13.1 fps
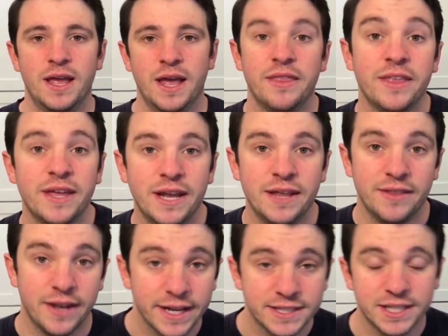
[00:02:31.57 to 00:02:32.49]
And then in the
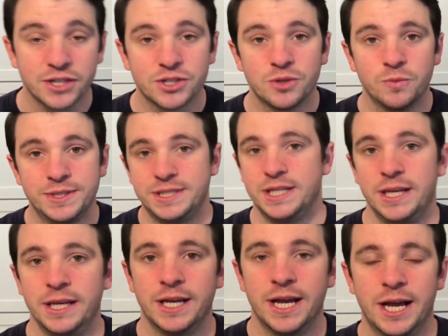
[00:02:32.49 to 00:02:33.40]
next section, we
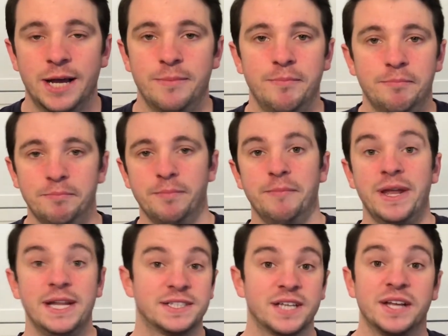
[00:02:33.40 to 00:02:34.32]
see
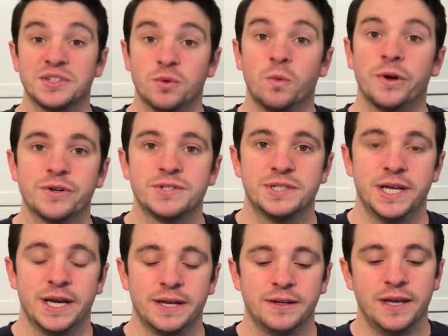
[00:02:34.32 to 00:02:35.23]
many signs and wonders
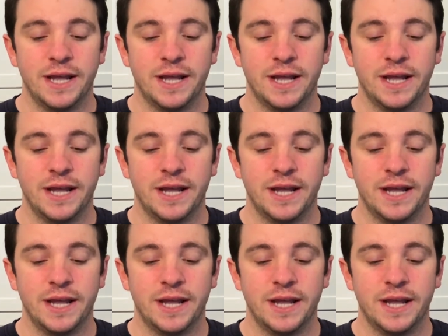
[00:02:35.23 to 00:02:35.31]
done.